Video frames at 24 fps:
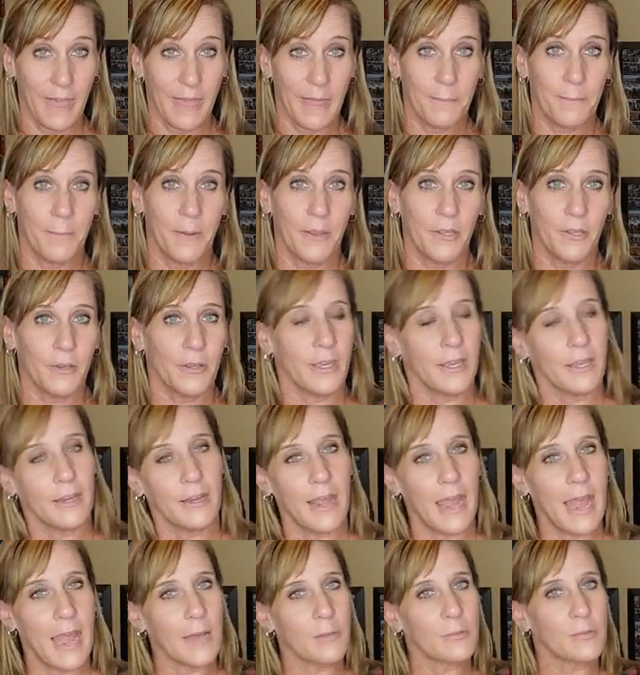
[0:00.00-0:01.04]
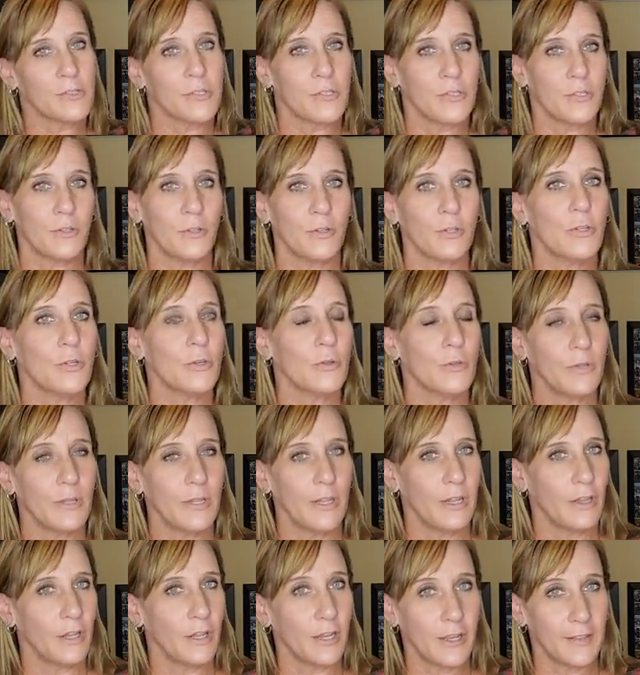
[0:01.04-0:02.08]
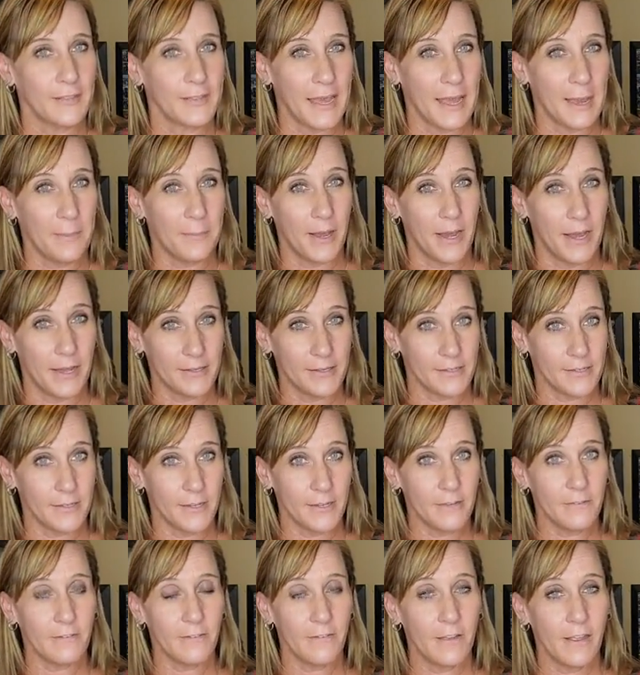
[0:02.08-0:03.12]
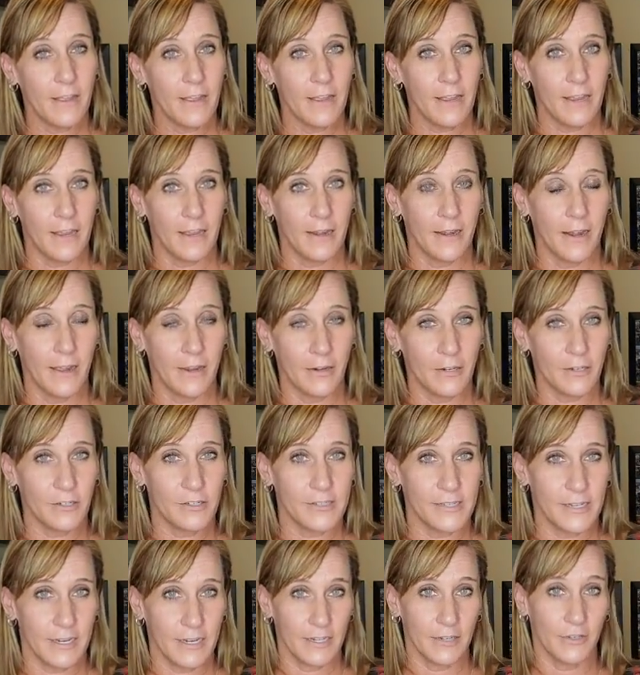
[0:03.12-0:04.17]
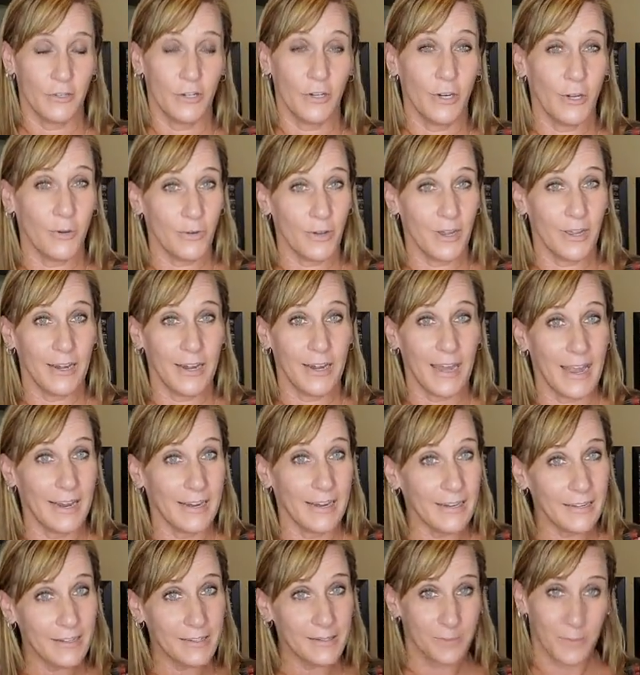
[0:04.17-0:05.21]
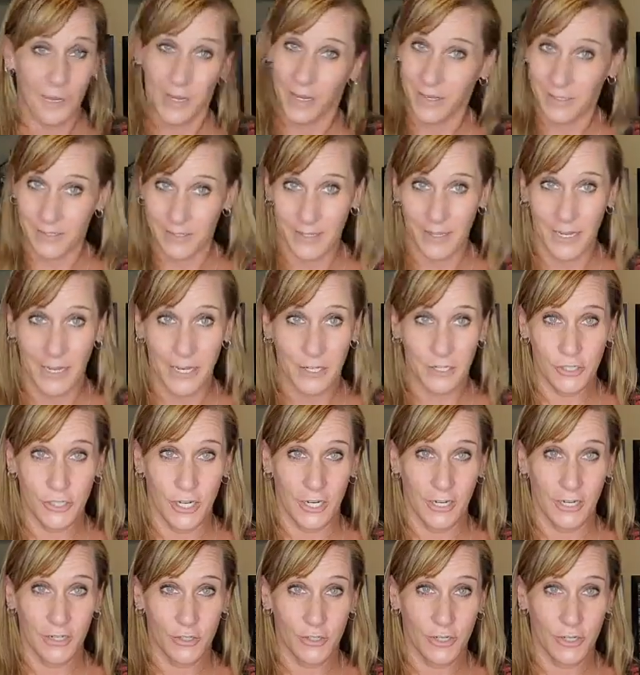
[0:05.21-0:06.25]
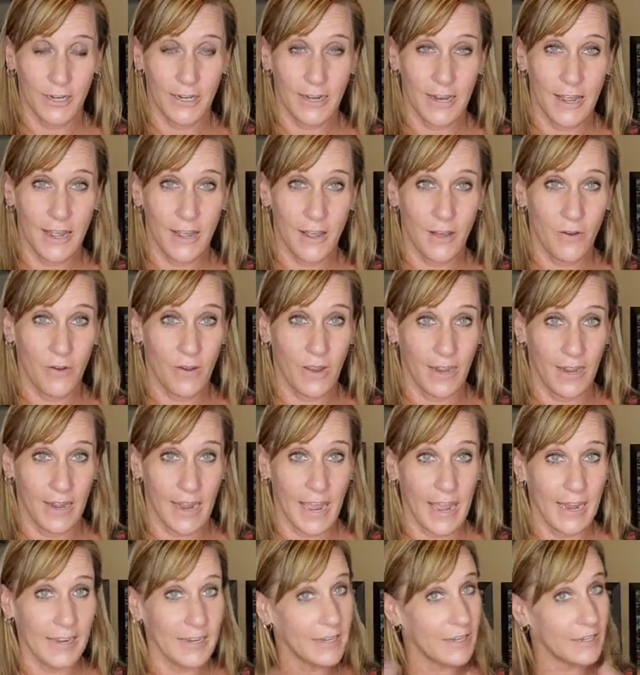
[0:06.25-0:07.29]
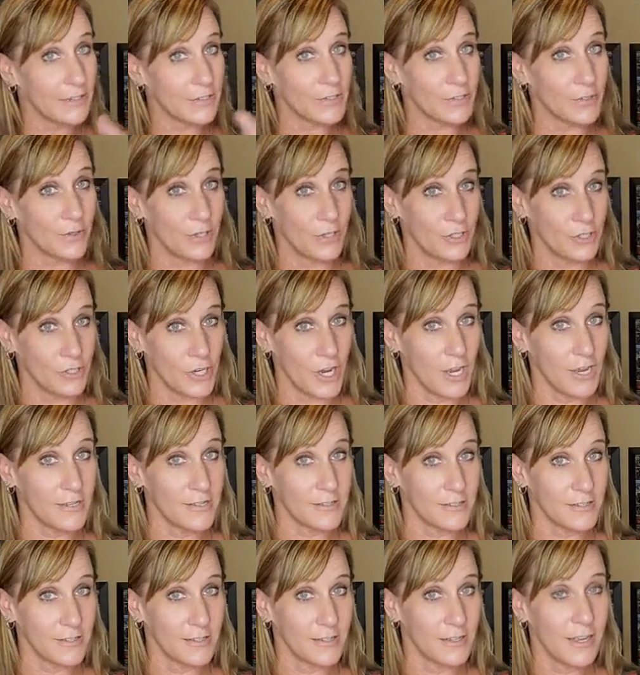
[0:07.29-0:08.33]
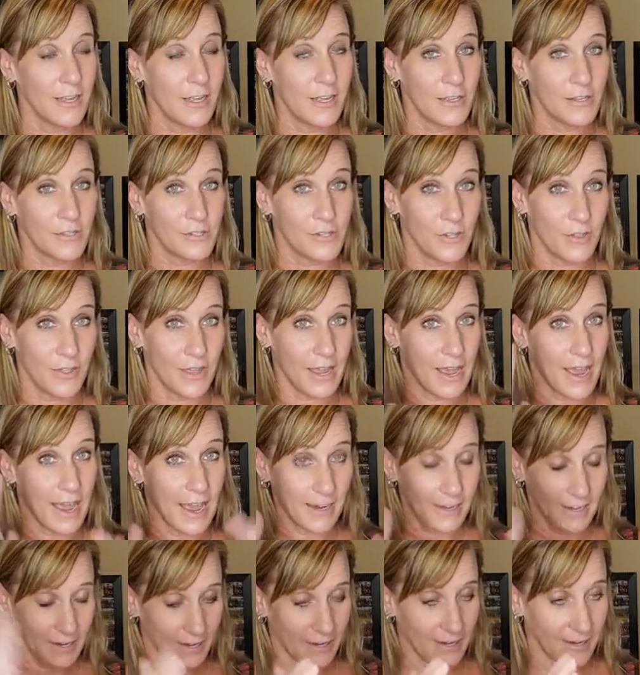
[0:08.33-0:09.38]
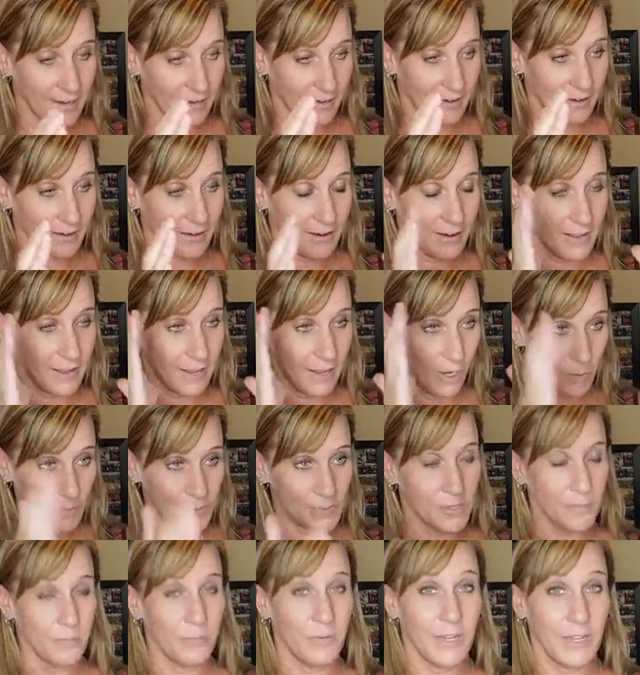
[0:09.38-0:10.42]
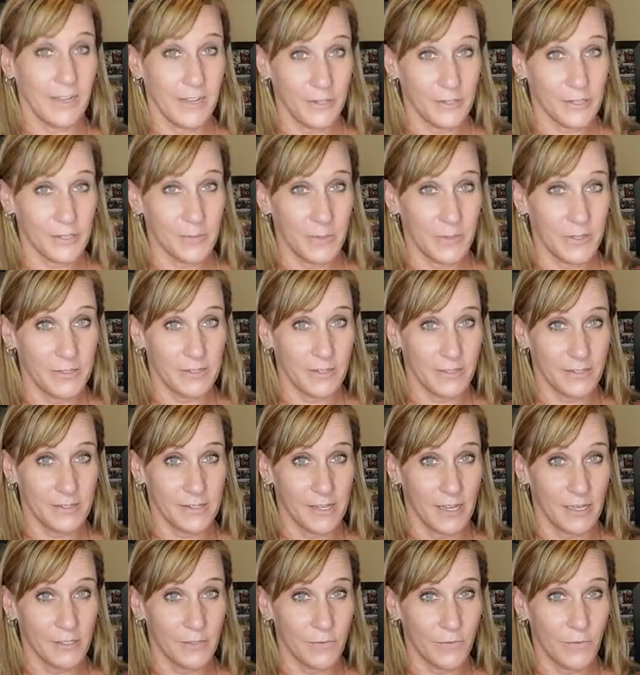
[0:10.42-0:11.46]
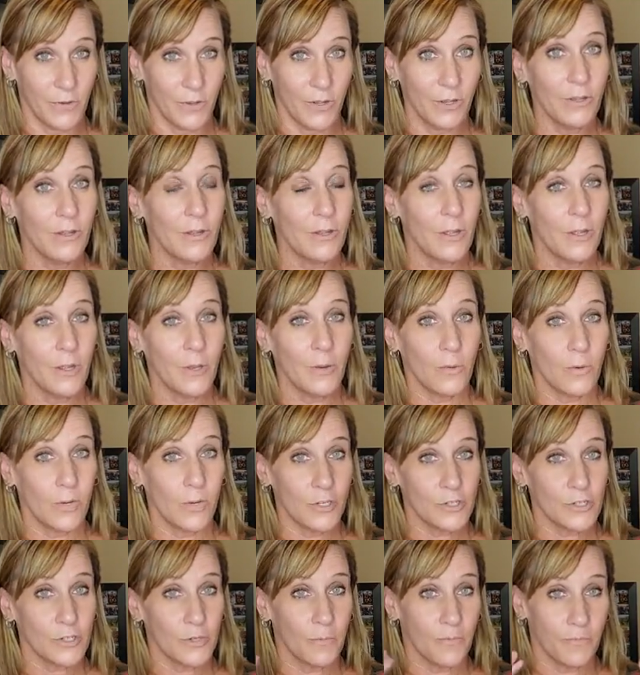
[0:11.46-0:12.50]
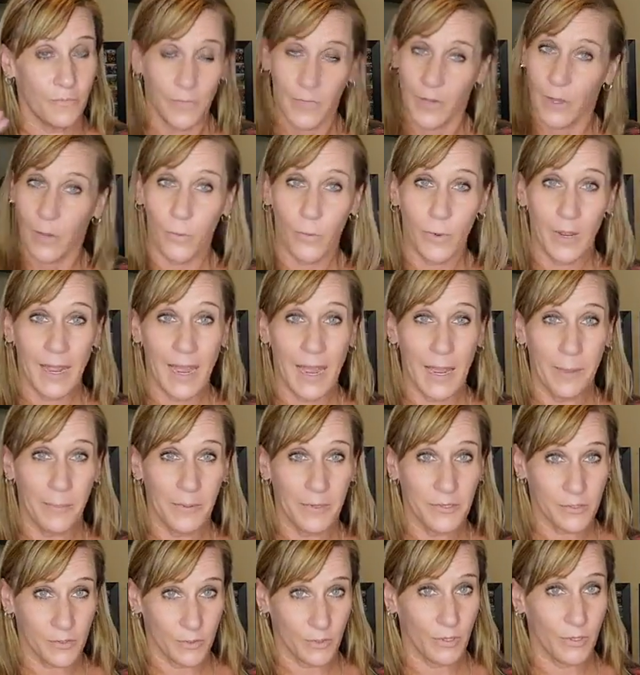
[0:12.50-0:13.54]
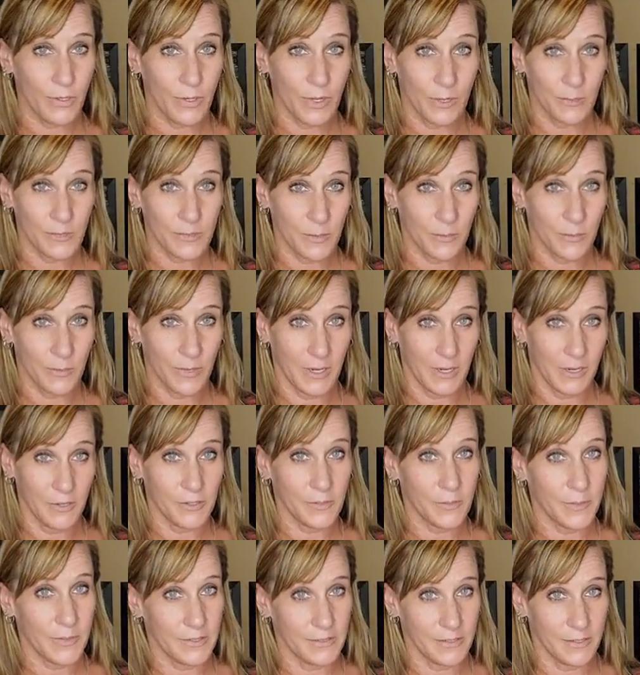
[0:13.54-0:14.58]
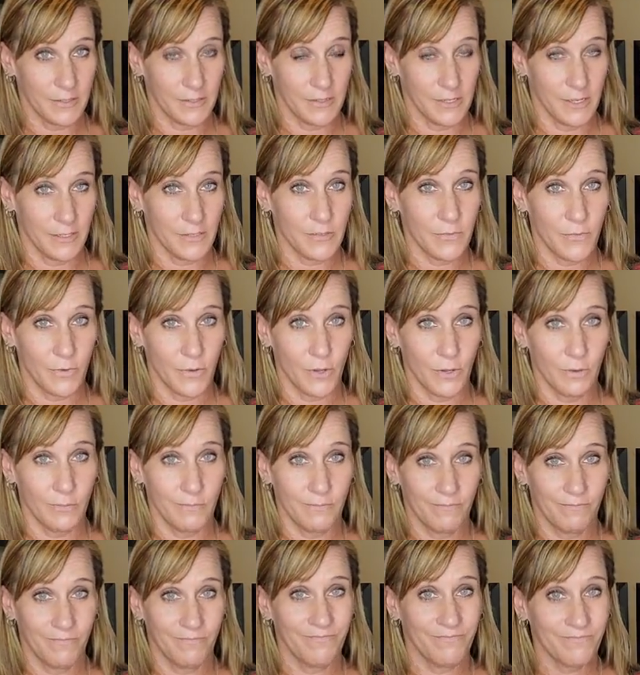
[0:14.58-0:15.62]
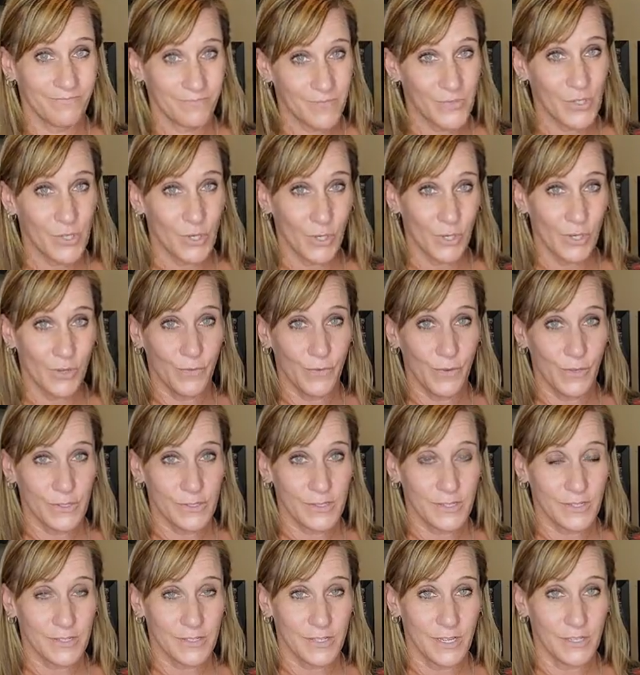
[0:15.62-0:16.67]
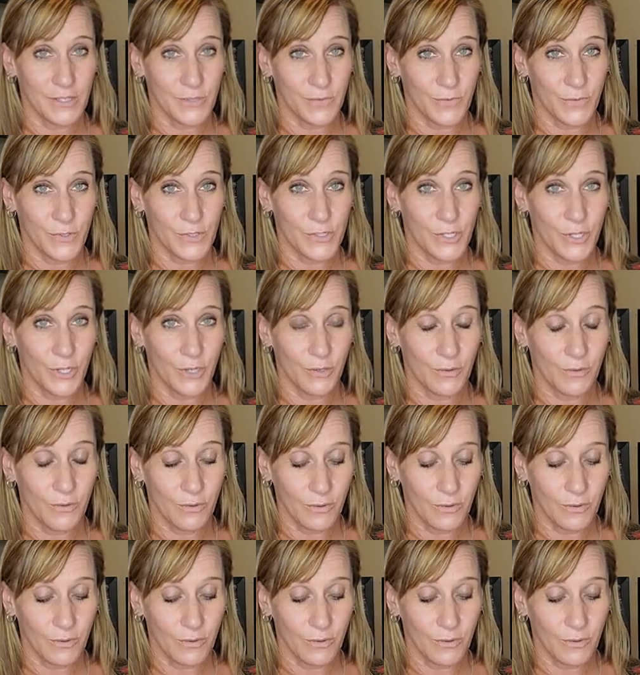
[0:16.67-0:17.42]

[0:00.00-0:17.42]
But you can absolutely look at that positive and understand, you know what, I need to make a slight change right now, and I need to adjust so that I can help somebody else be successful. Which, what happens when you help somebody else be successful? Don't you feel successful too?